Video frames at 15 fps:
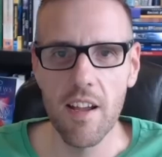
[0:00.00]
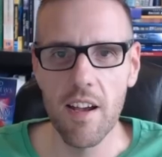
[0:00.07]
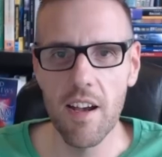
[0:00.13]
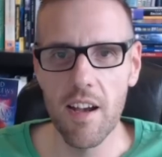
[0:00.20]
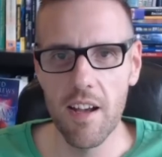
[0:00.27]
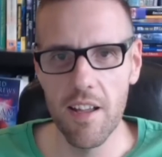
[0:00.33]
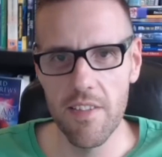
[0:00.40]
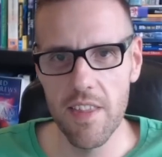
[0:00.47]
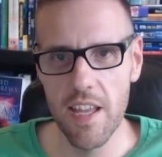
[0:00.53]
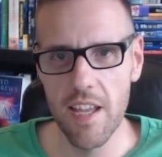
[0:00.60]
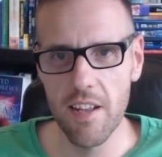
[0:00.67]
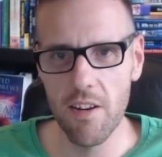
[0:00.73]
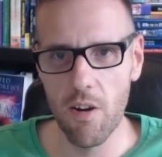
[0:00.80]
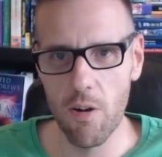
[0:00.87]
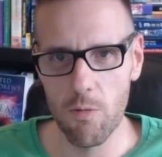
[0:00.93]

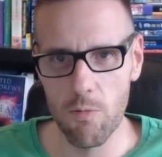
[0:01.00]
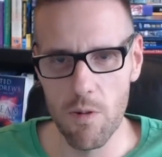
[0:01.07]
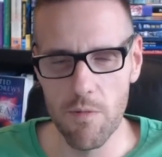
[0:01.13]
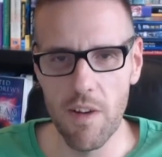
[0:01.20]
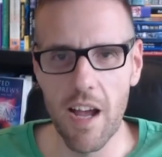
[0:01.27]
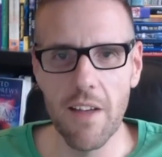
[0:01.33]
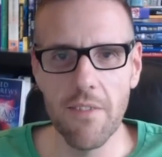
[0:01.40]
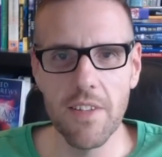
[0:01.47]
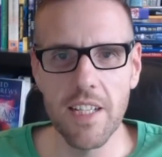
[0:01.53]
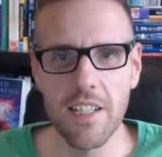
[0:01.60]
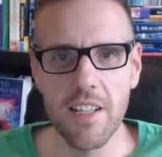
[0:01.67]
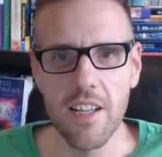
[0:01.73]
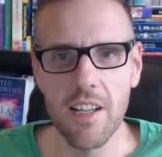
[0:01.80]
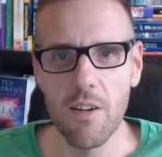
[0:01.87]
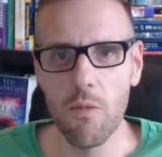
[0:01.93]
that are
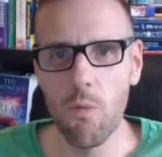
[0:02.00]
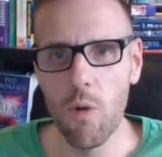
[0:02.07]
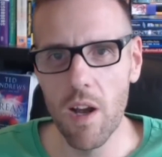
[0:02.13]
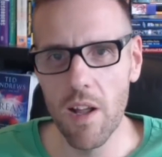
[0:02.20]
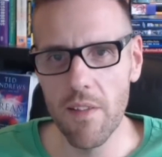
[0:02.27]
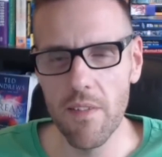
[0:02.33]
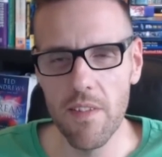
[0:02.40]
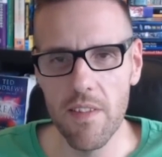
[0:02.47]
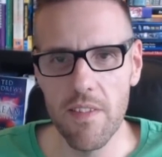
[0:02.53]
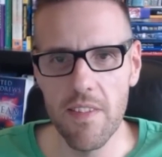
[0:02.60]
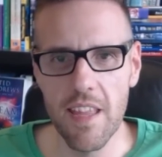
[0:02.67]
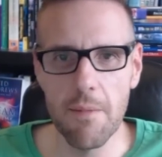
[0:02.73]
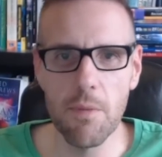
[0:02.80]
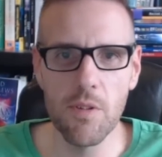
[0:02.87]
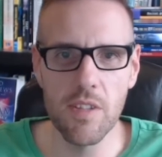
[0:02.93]
reviving what
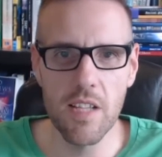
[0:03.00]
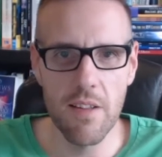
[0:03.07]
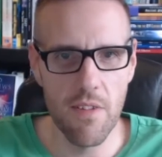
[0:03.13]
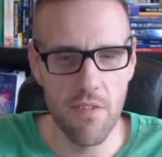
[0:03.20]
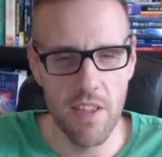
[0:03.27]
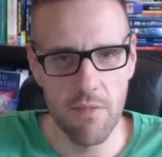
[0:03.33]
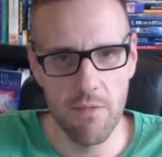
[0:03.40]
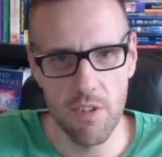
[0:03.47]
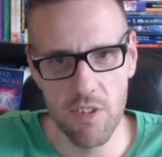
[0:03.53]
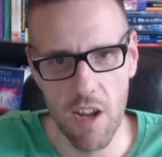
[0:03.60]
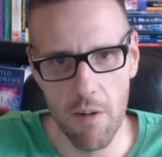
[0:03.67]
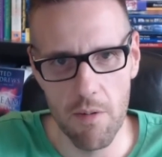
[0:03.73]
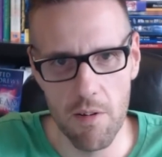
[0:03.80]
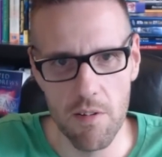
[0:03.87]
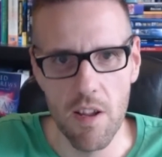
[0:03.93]
they believe that they
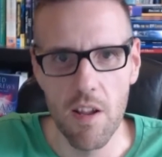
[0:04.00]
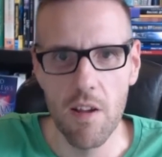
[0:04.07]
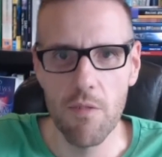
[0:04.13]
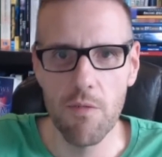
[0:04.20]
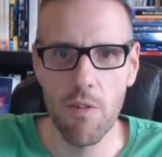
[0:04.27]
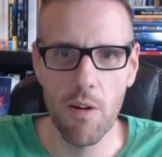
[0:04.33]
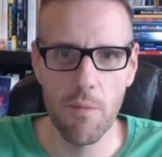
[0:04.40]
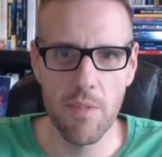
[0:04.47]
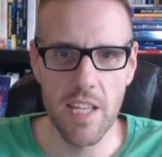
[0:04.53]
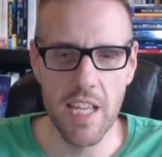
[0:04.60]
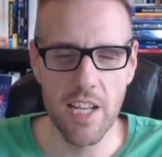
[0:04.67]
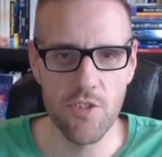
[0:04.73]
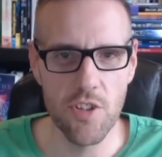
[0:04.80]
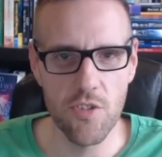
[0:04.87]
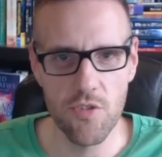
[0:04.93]
discovered from the
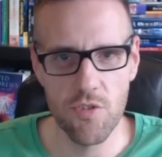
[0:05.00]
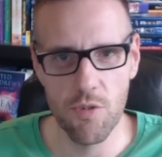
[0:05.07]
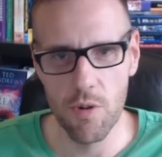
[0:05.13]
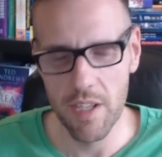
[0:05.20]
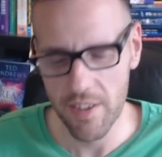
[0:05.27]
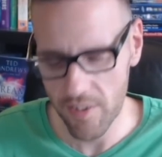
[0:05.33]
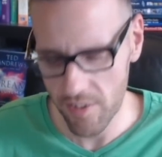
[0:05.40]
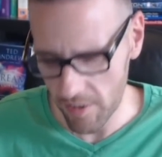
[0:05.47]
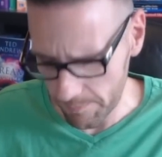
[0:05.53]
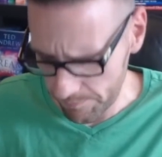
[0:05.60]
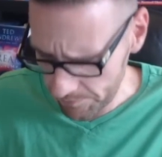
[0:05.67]
ancient druids.